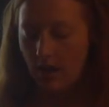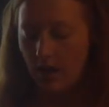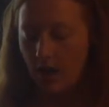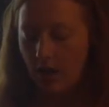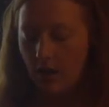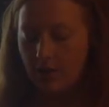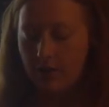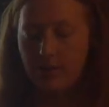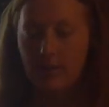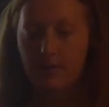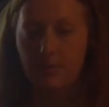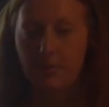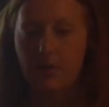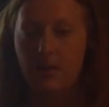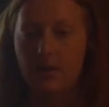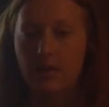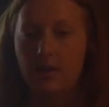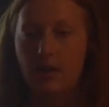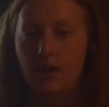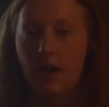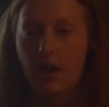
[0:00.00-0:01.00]

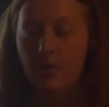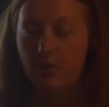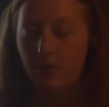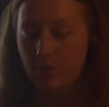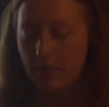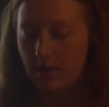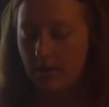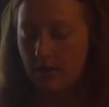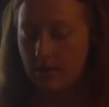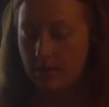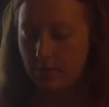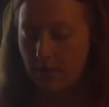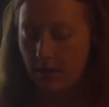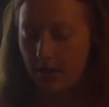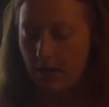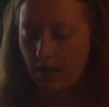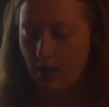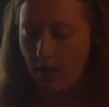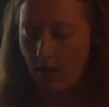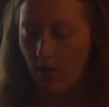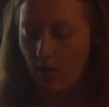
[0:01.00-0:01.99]
I will be
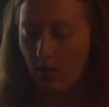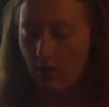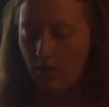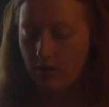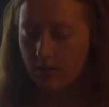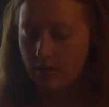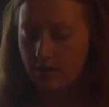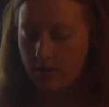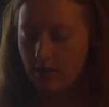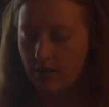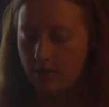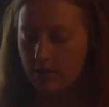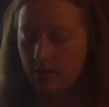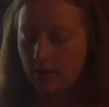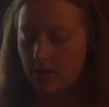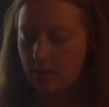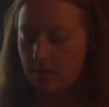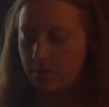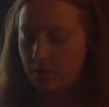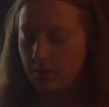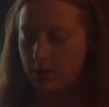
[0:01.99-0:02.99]
explaining all 6 of
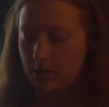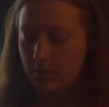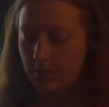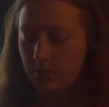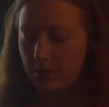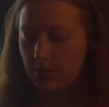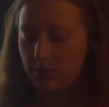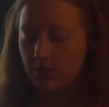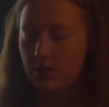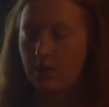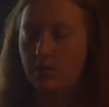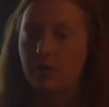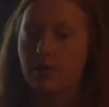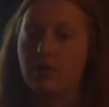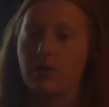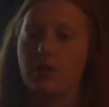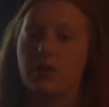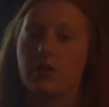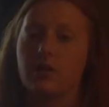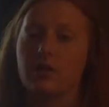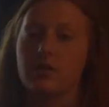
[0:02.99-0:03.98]
these principles in
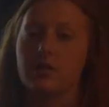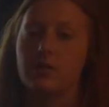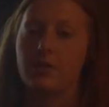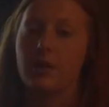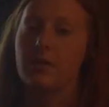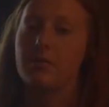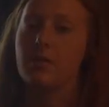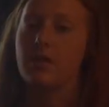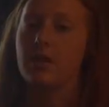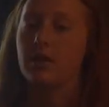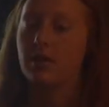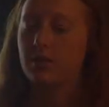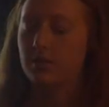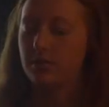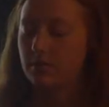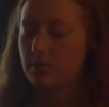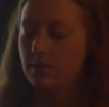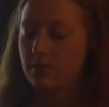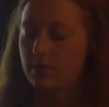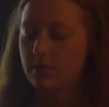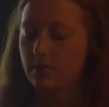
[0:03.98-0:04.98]
regard to my
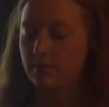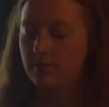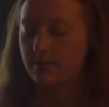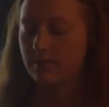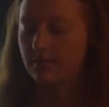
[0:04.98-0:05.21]
menus.